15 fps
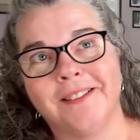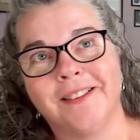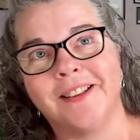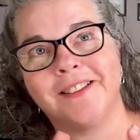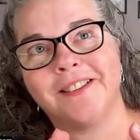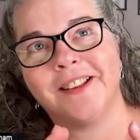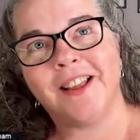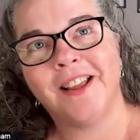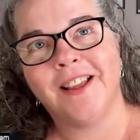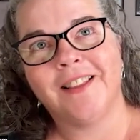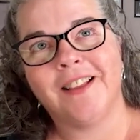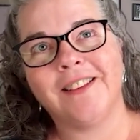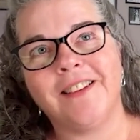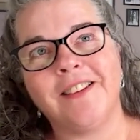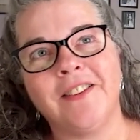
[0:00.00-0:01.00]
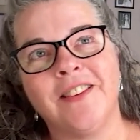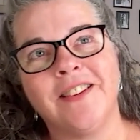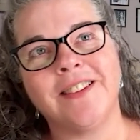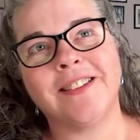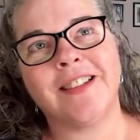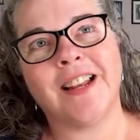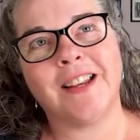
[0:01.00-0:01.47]
So that's a useful
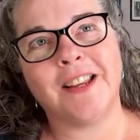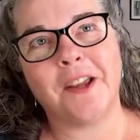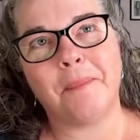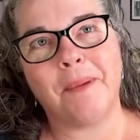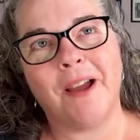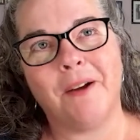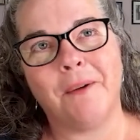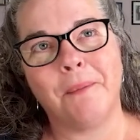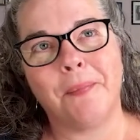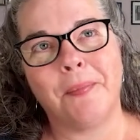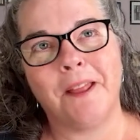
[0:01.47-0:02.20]
understanding about,